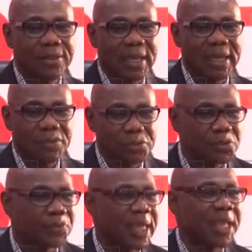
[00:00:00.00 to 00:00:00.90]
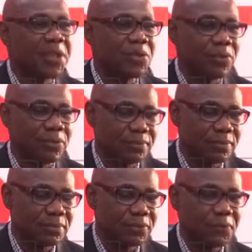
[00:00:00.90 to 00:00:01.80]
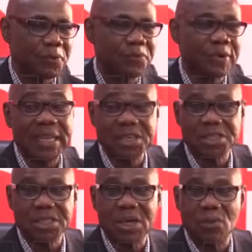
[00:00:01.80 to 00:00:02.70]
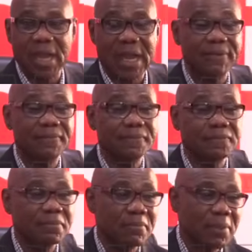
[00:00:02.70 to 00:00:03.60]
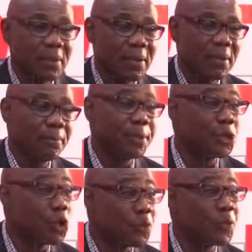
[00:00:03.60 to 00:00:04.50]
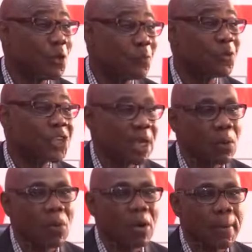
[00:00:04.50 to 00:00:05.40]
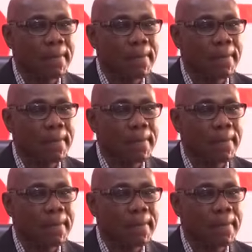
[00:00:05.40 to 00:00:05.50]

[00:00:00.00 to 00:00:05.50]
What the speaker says: And I want to thank you for the relationship that we have beyond the official work.